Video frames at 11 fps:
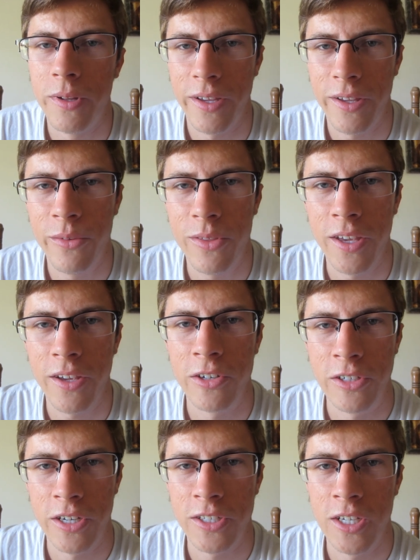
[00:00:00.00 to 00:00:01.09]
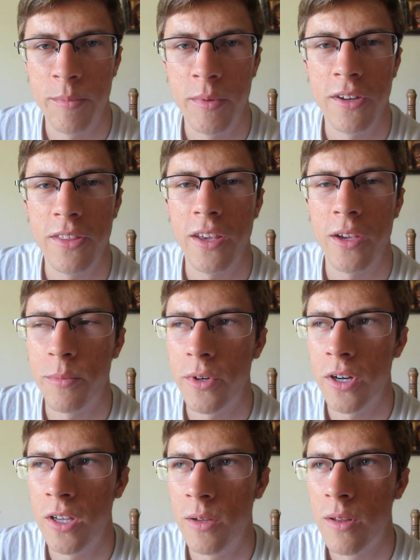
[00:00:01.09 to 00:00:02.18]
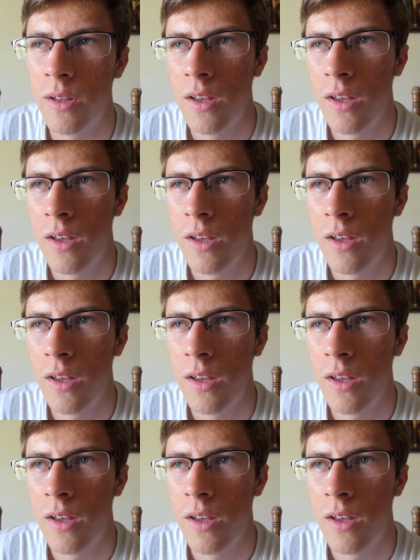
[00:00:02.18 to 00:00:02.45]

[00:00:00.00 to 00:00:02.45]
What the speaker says: Like, you think you're dressed up and you think you're pretty.